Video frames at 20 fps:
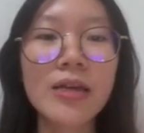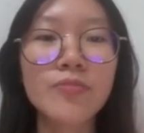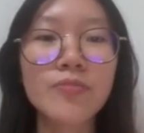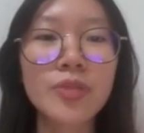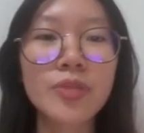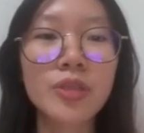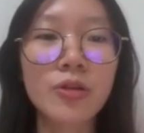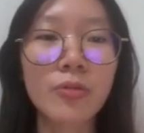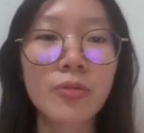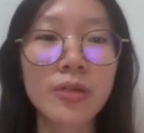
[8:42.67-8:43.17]

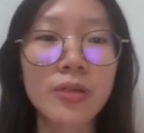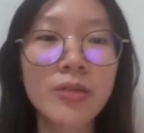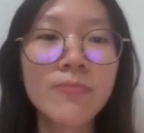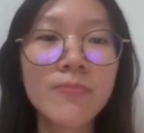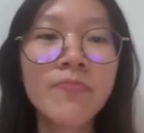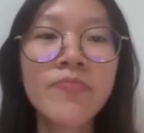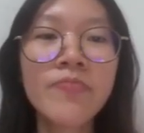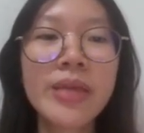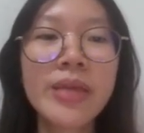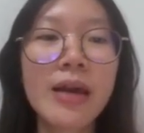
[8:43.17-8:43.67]

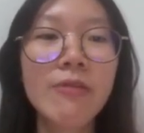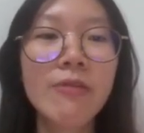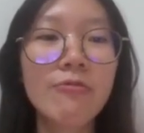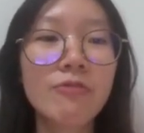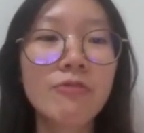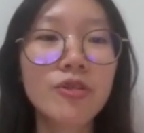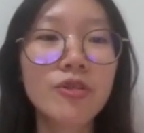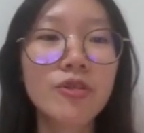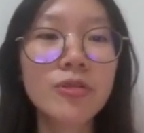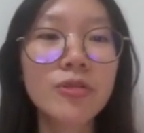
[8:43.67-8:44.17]
absorbent, and
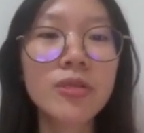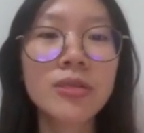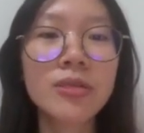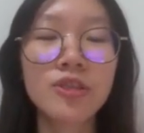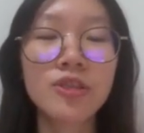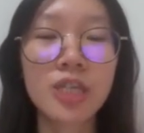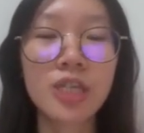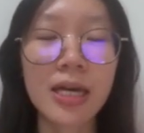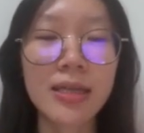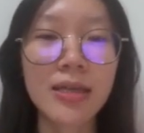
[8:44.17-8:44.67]
reduce
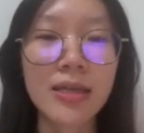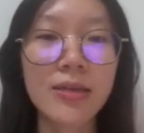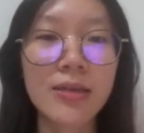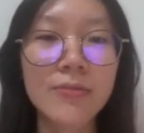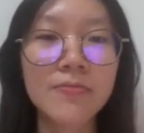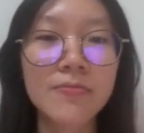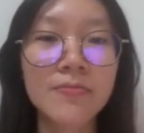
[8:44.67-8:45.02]
channeling.